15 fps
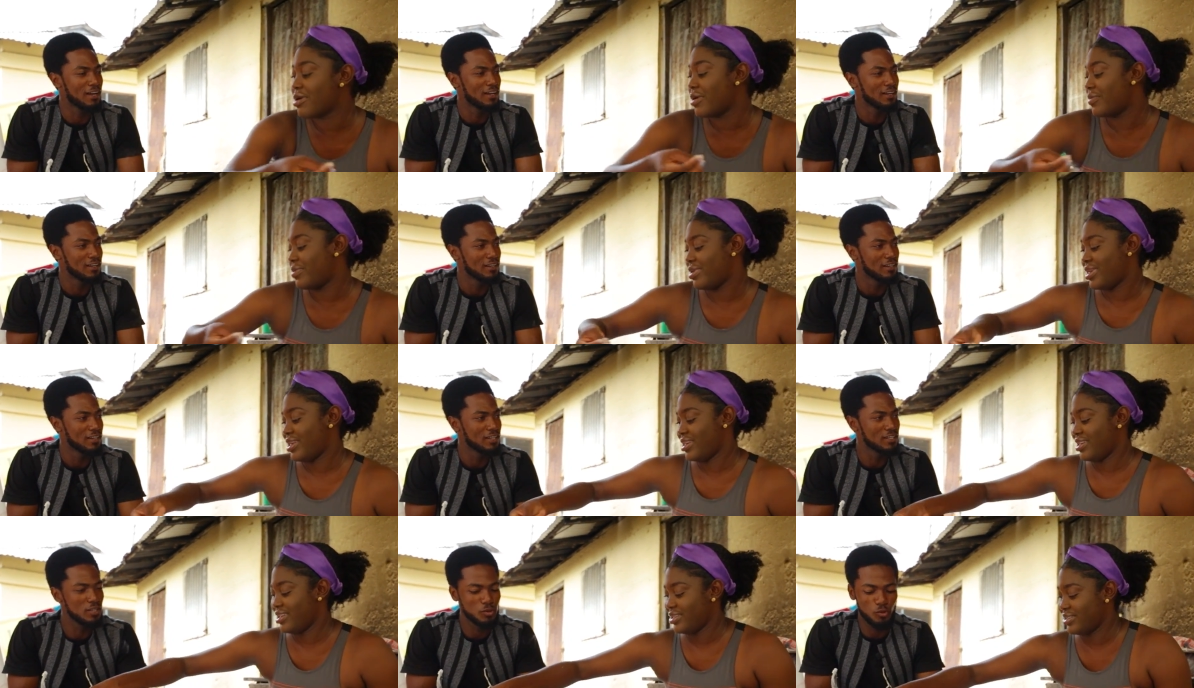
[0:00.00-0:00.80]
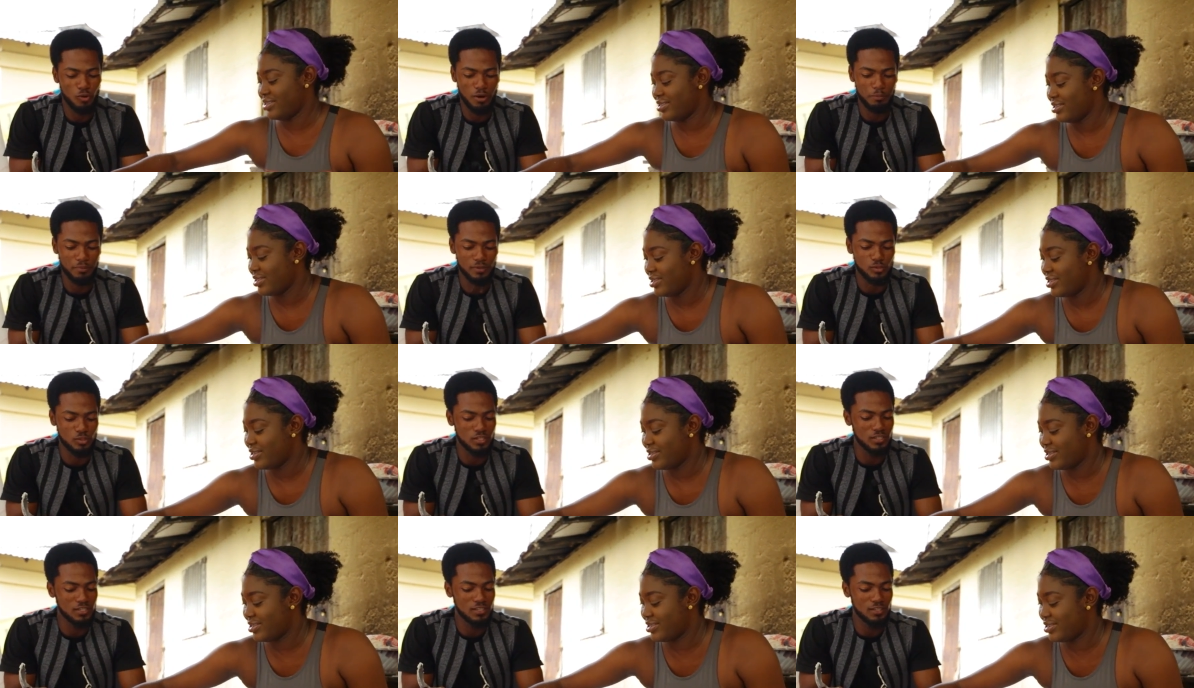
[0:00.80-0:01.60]
Speaker 1: up here. You didn't grow up here,
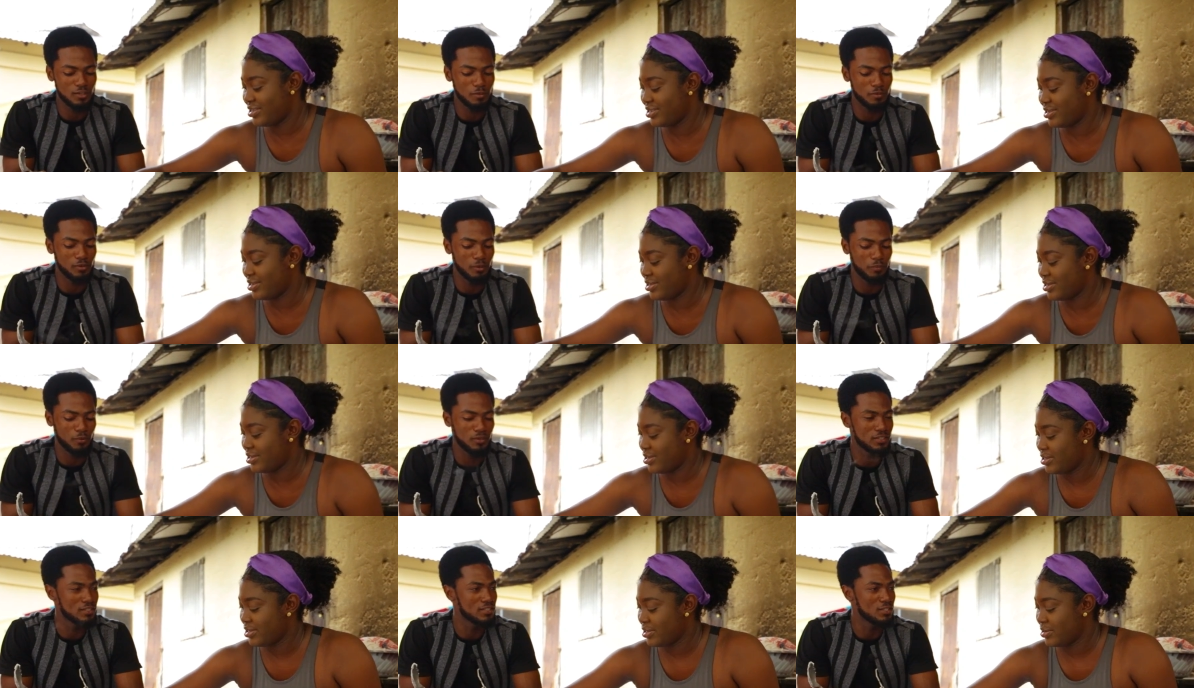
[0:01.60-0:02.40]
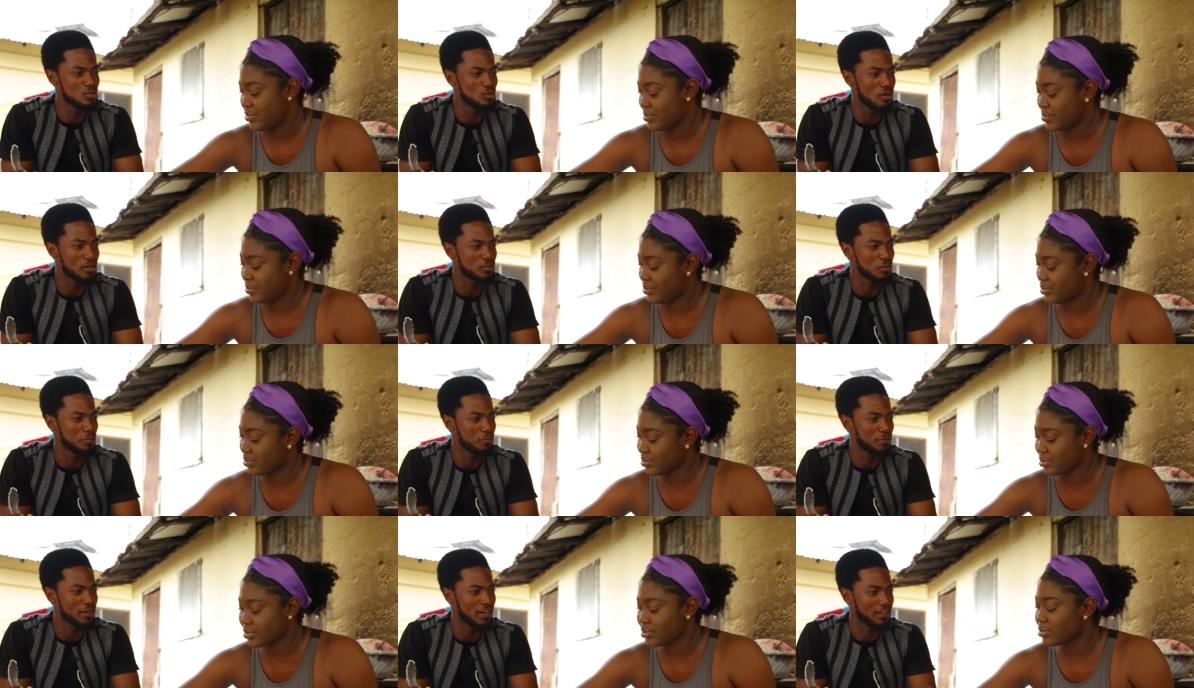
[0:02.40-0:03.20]
so your parents didn't teach you how to
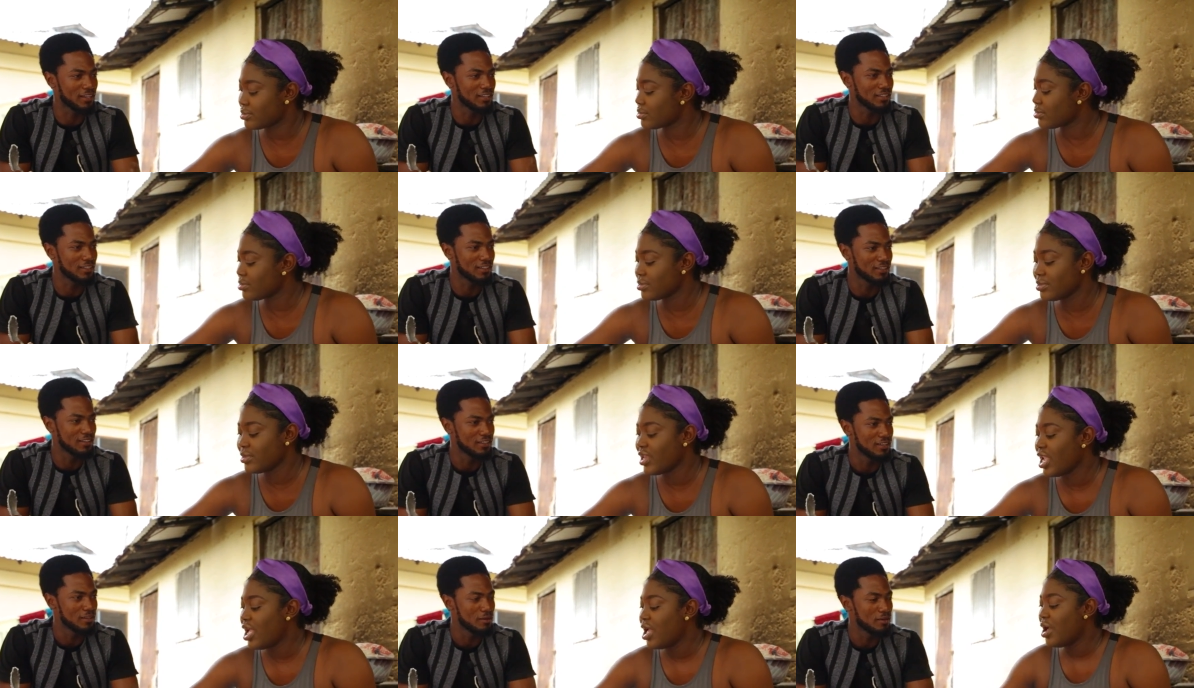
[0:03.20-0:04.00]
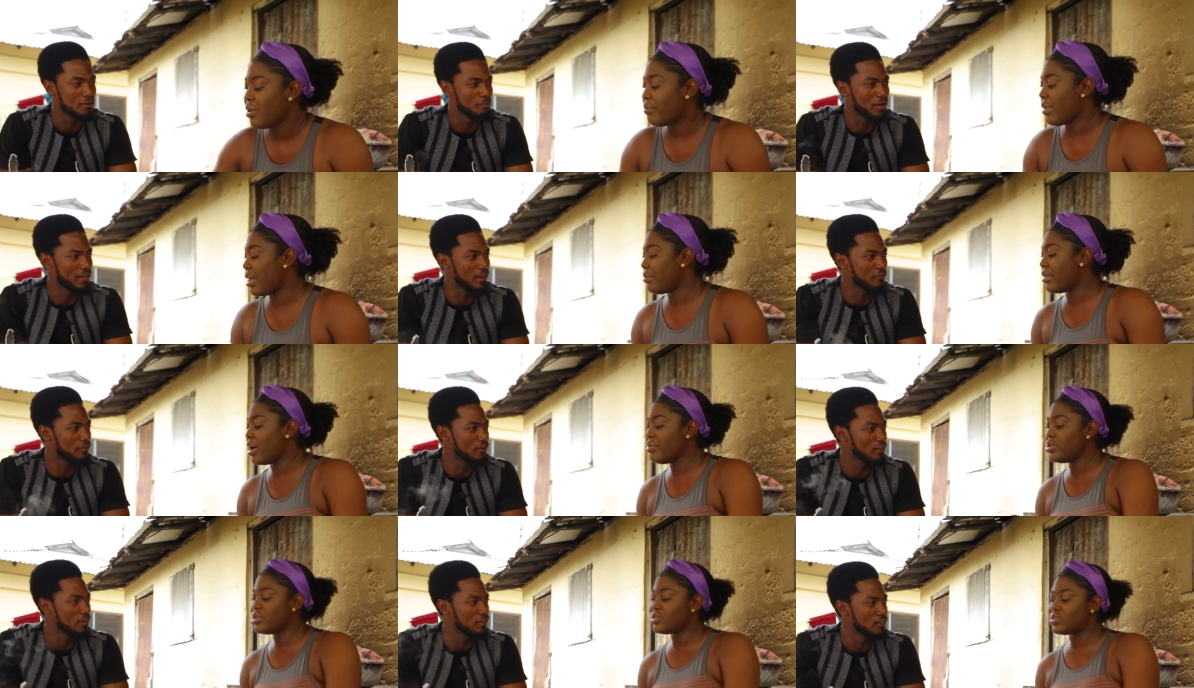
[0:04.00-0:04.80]
prepare yakayake. My
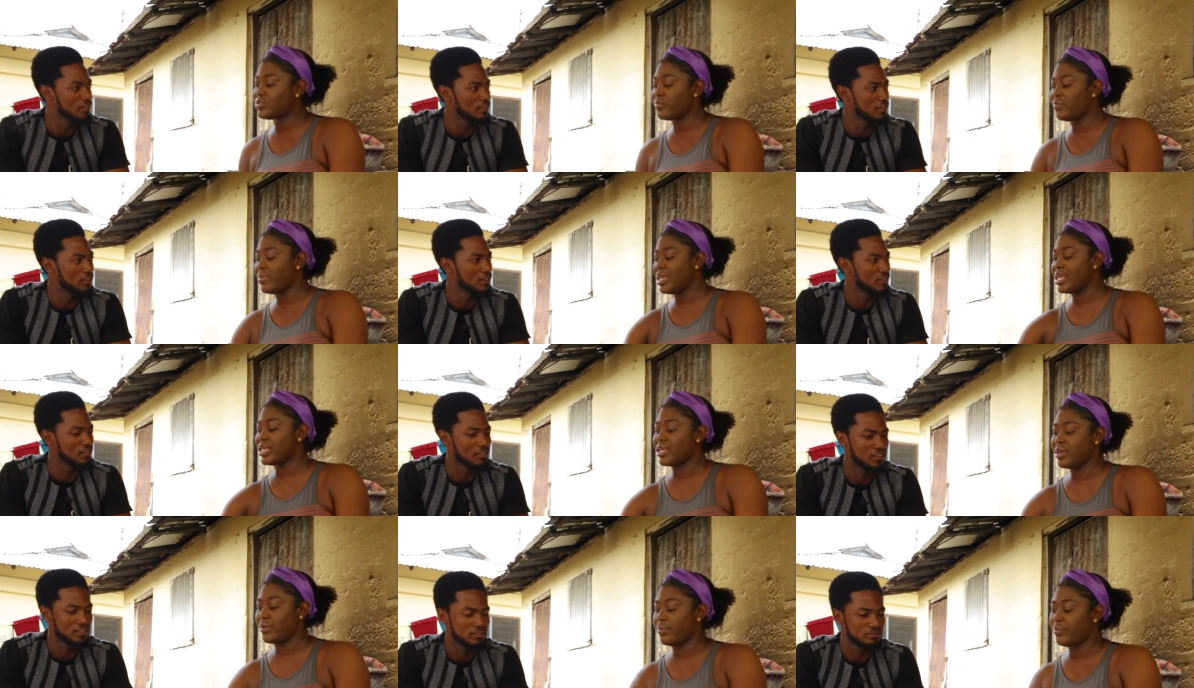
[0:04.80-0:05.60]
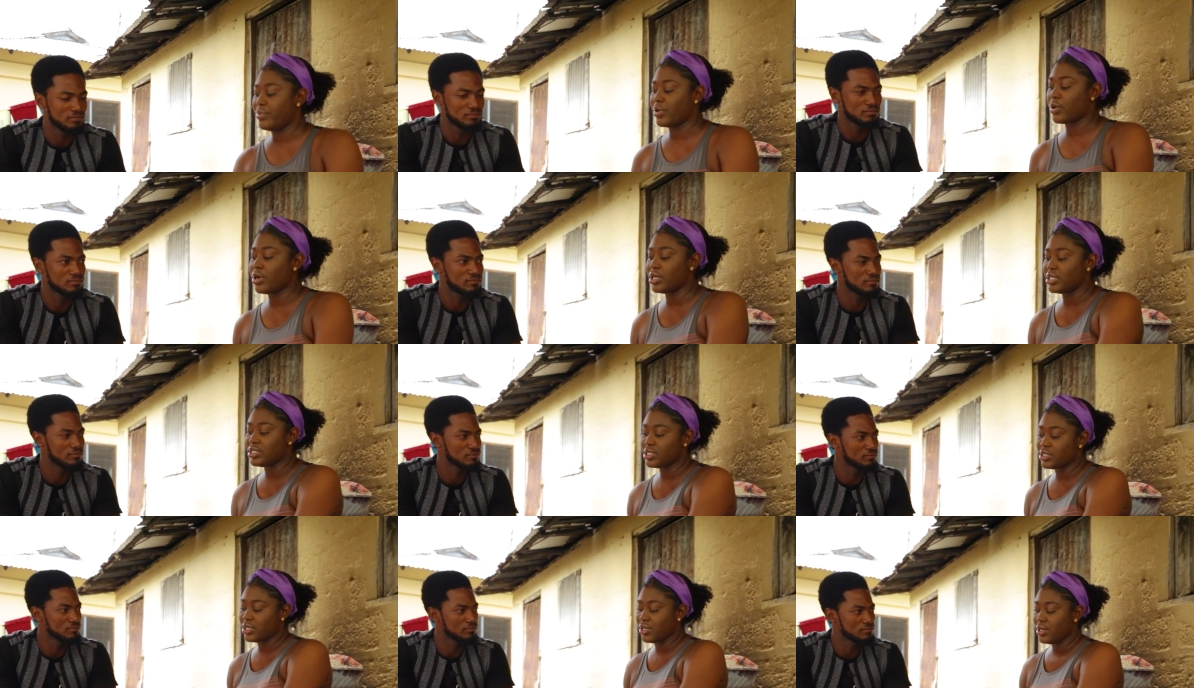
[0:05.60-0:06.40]
mom used to make it
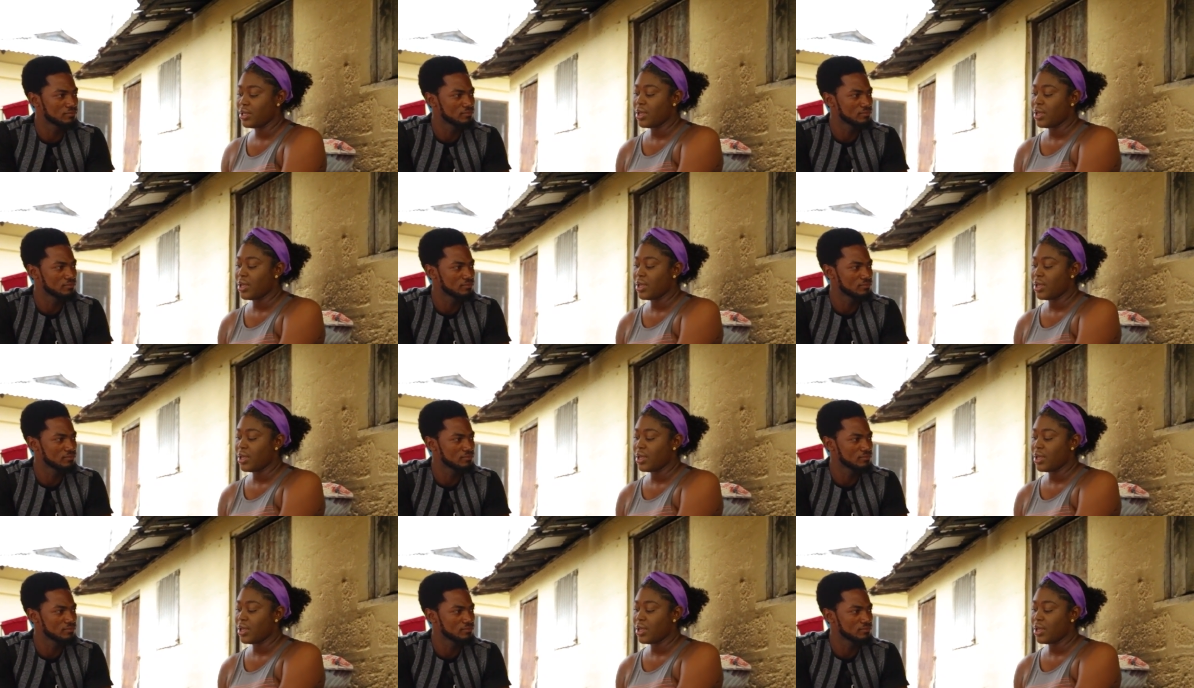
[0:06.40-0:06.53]
because...